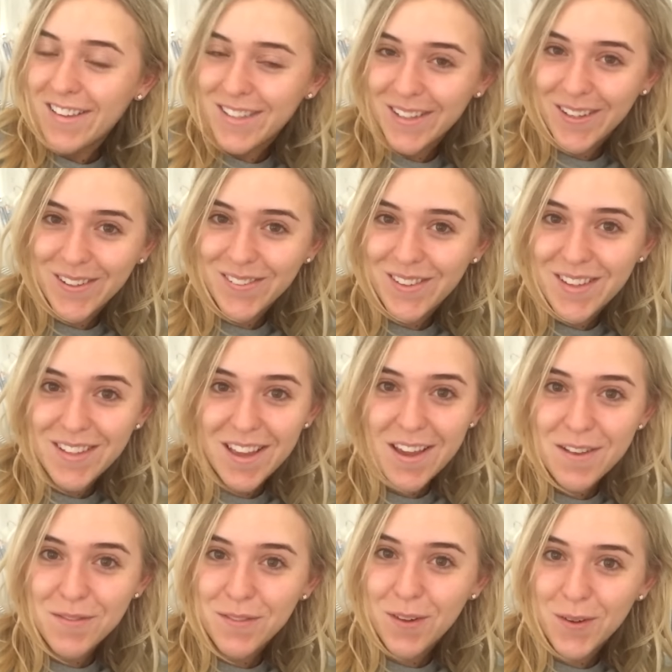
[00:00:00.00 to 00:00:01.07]
so obviously
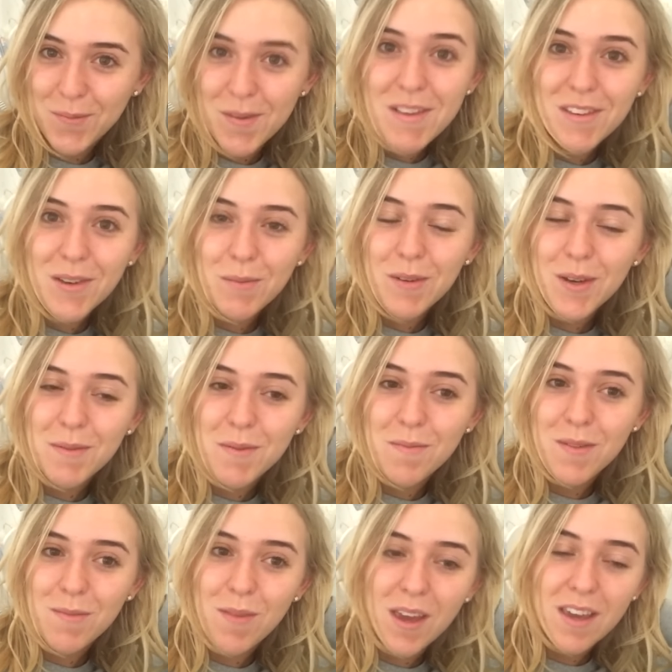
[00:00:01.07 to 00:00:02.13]
it's Vlogmas, she'll be coming
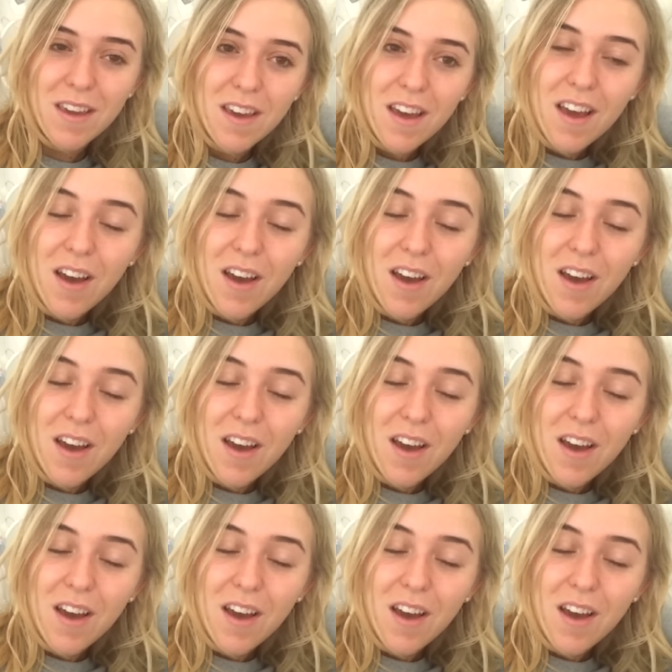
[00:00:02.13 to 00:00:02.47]
with me.